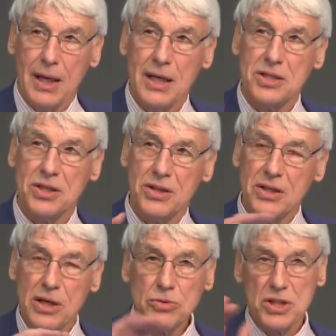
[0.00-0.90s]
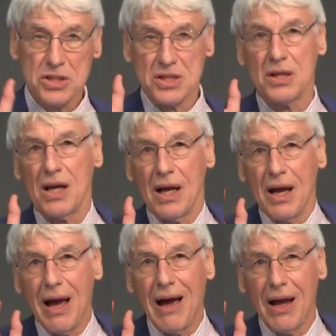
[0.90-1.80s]
is that they don't just
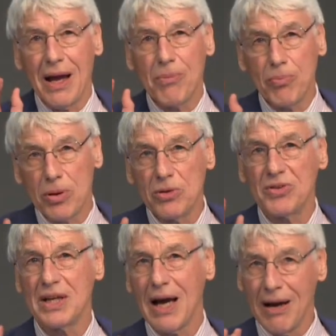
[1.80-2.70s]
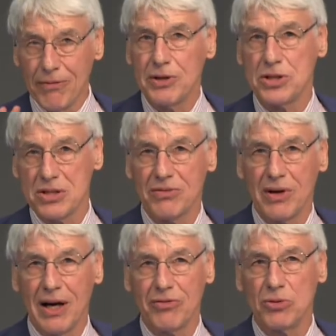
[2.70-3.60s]
improve the average
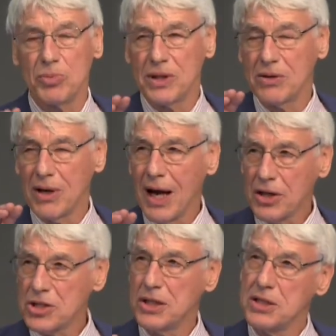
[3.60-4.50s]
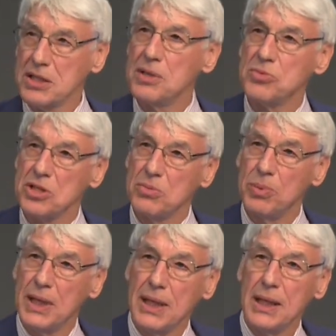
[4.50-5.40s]
survival, but there actually seems to
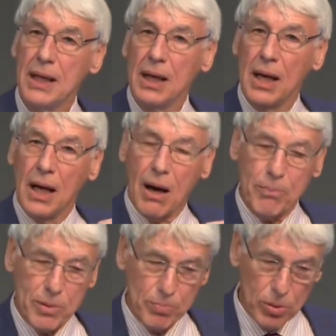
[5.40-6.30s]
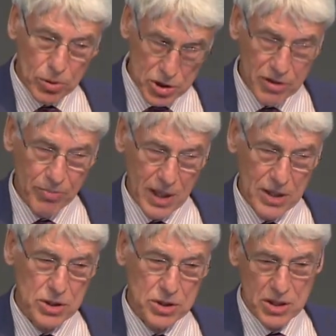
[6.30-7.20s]
be a proportion of
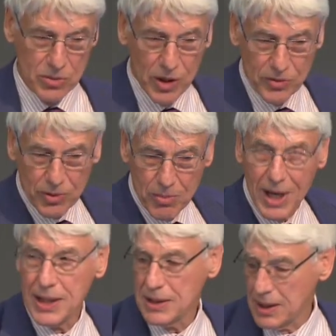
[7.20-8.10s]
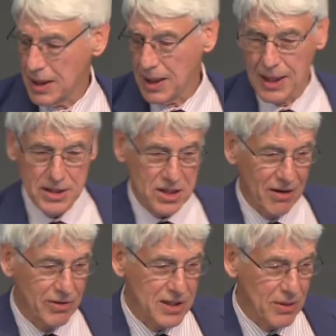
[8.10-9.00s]
patients, it won't remain at
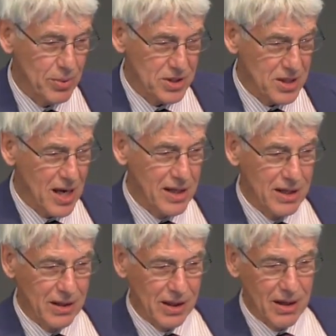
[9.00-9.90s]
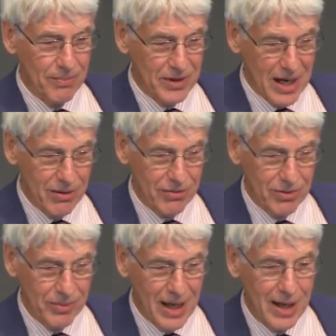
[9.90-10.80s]
70%, it'll come down
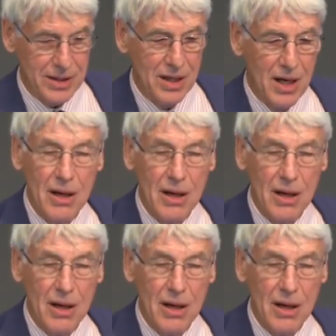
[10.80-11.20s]
from that,